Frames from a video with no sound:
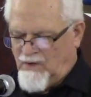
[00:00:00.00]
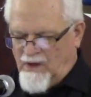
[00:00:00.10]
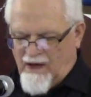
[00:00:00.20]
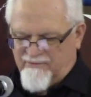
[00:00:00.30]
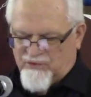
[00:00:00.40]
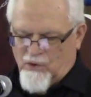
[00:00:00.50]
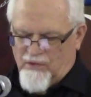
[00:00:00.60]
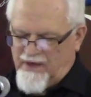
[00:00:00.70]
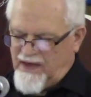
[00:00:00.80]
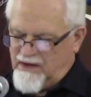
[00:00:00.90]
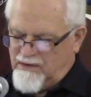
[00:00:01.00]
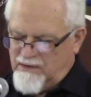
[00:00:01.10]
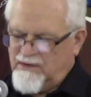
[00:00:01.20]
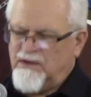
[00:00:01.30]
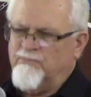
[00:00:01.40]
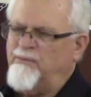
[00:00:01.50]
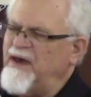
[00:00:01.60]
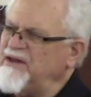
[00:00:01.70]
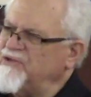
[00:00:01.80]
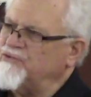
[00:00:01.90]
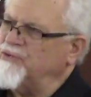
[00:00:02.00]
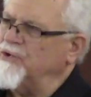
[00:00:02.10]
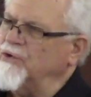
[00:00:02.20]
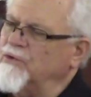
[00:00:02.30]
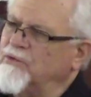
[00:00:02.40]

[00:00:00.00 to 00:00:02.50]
After all, they had been through.